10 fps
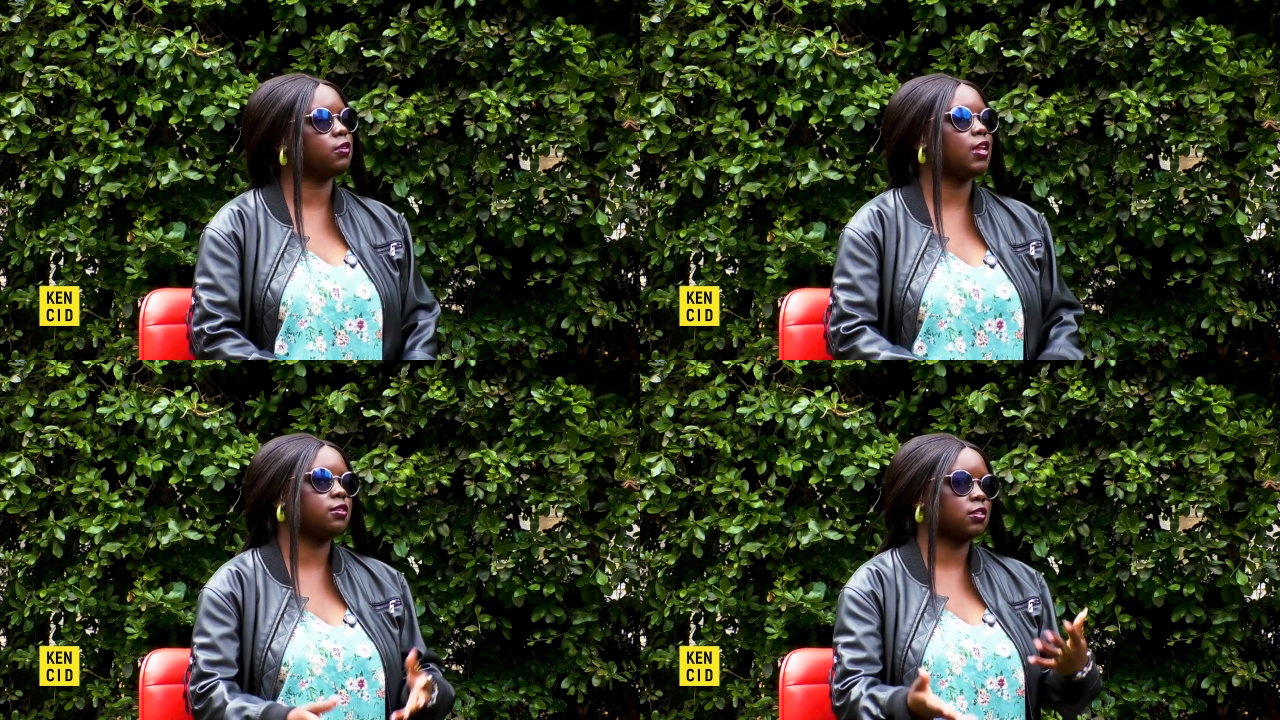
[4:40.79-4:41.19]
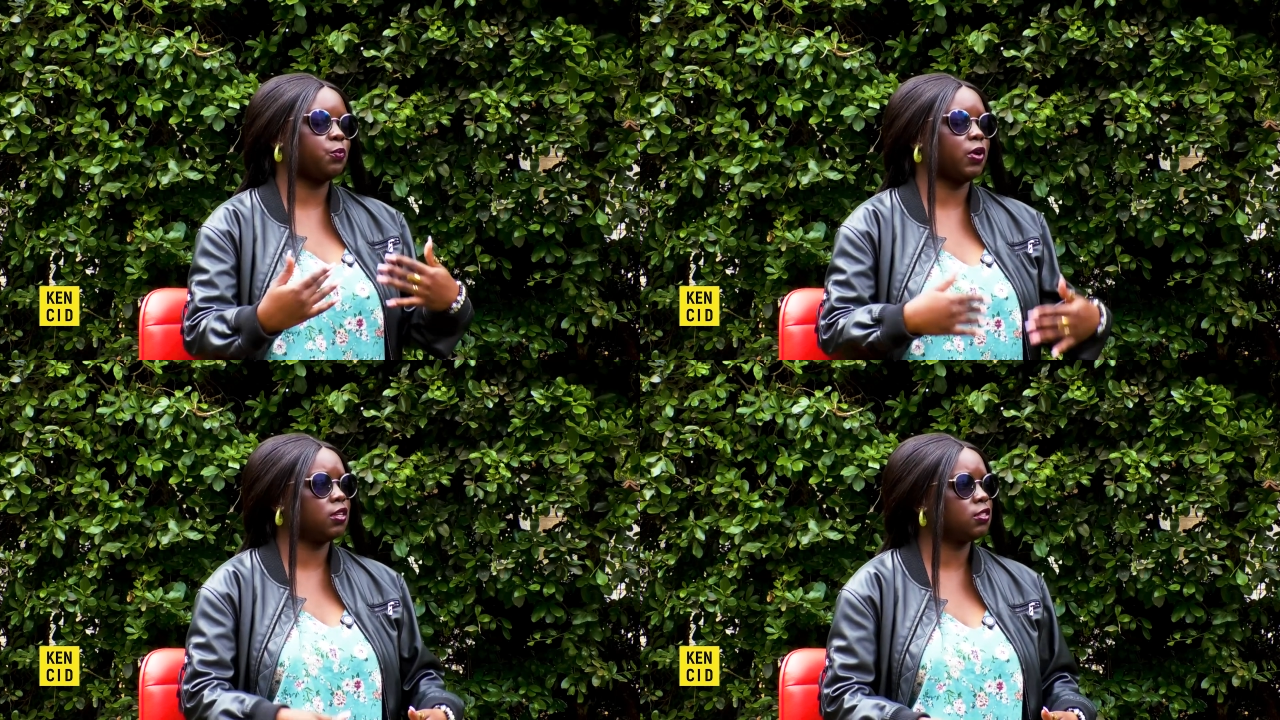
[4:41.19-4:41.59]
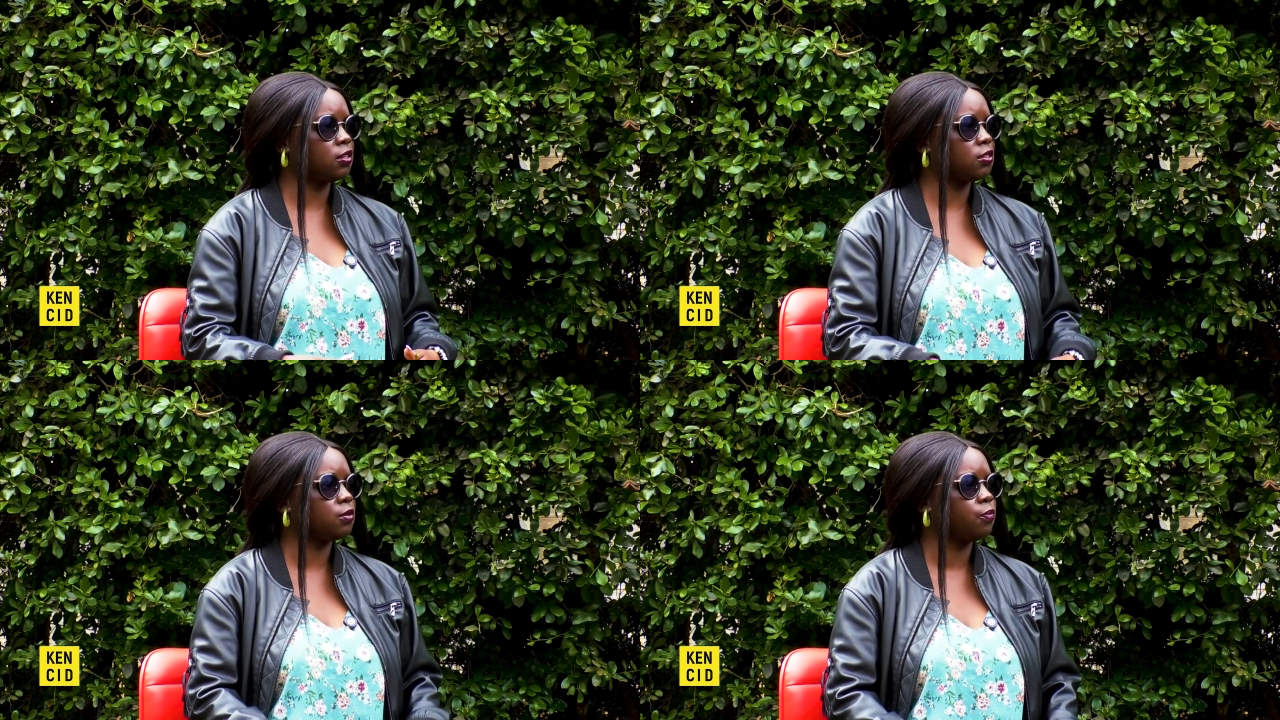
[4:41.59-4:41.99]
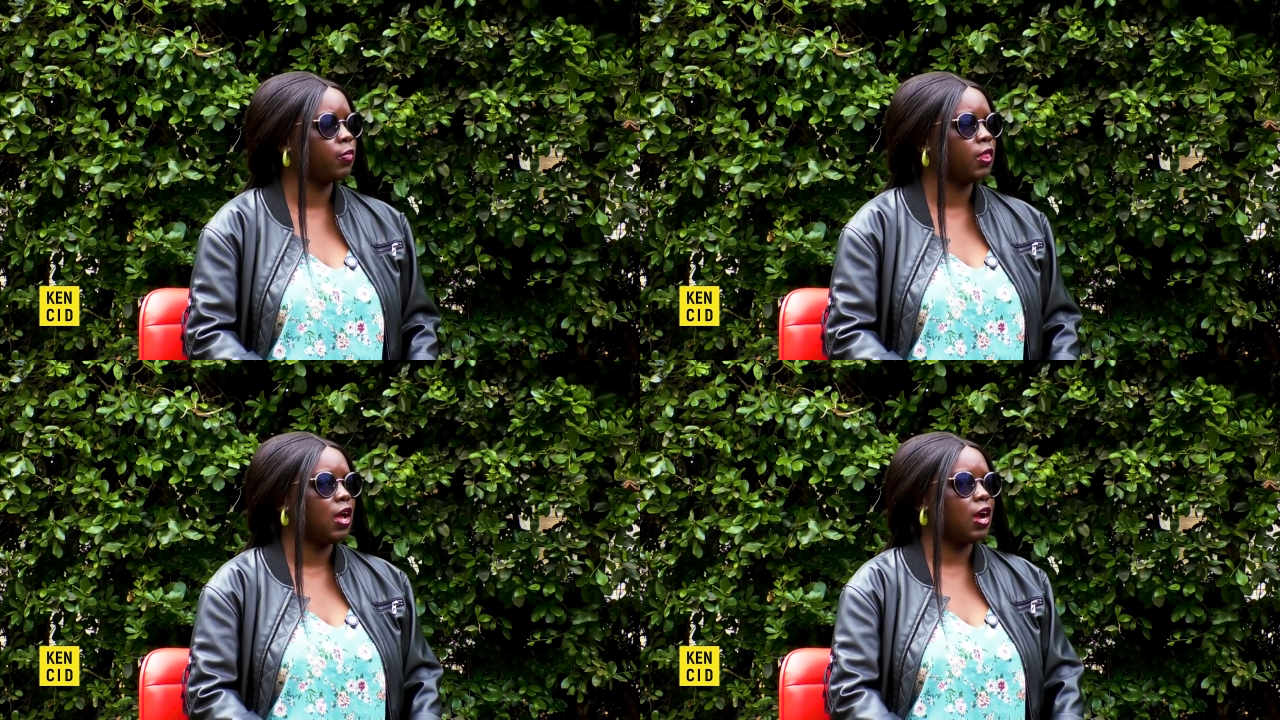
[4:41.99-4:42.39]
landscape
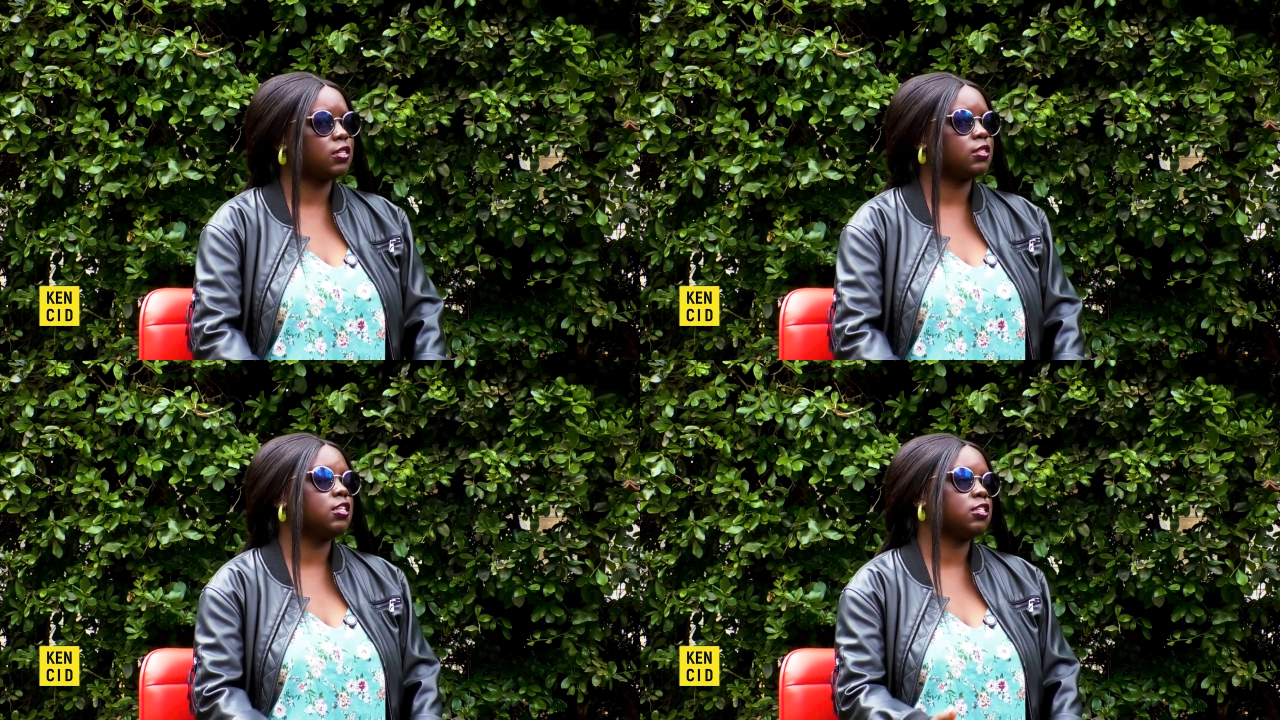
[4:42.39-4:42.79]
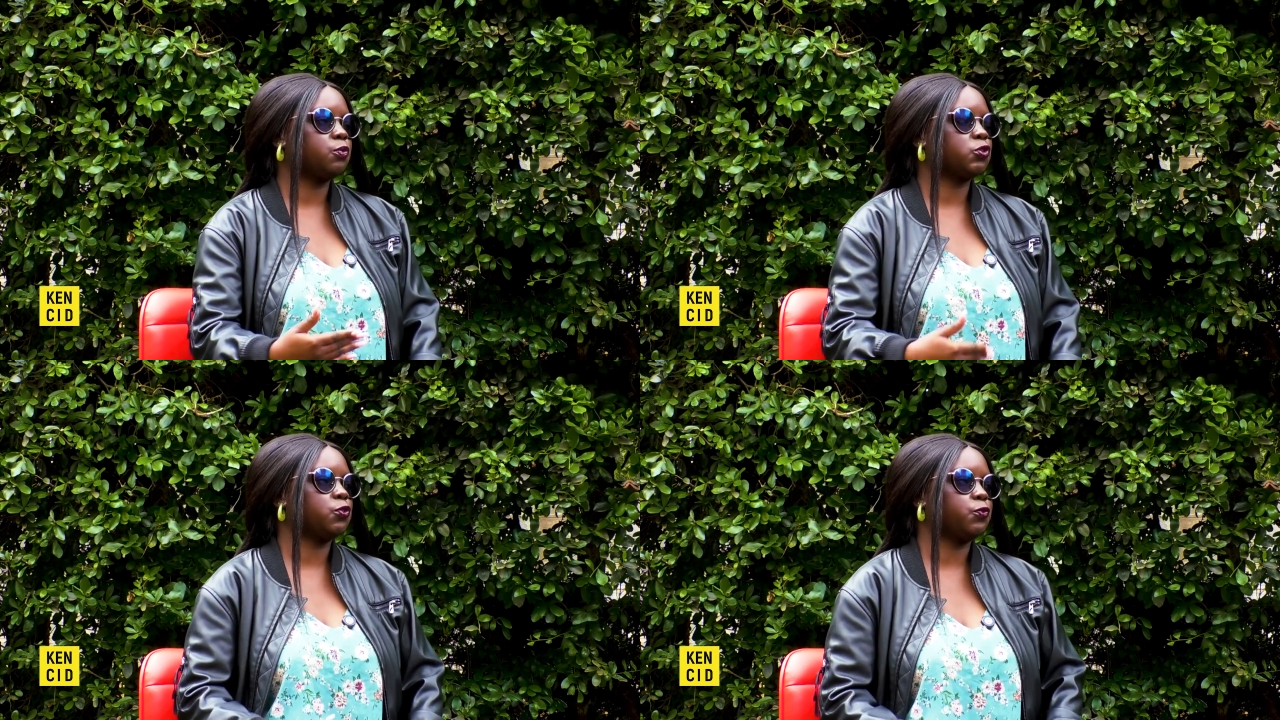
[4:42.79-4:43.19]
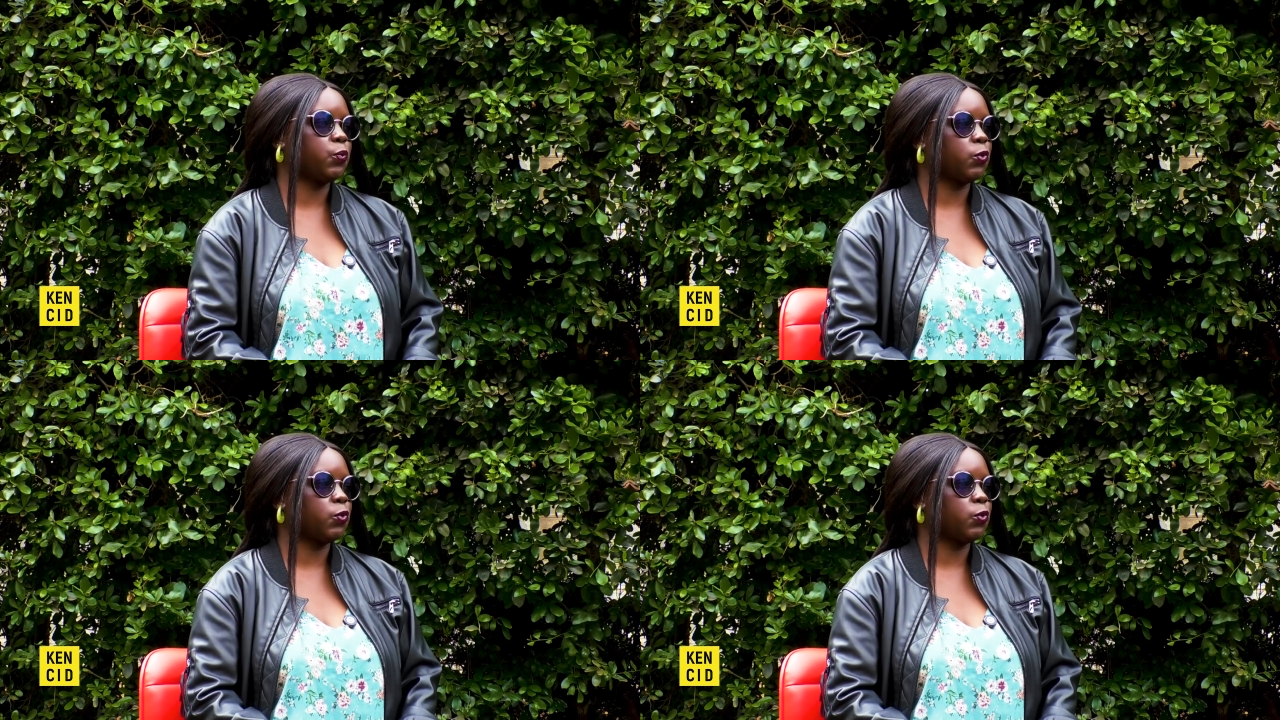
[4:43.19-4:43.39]
architects at the inception of your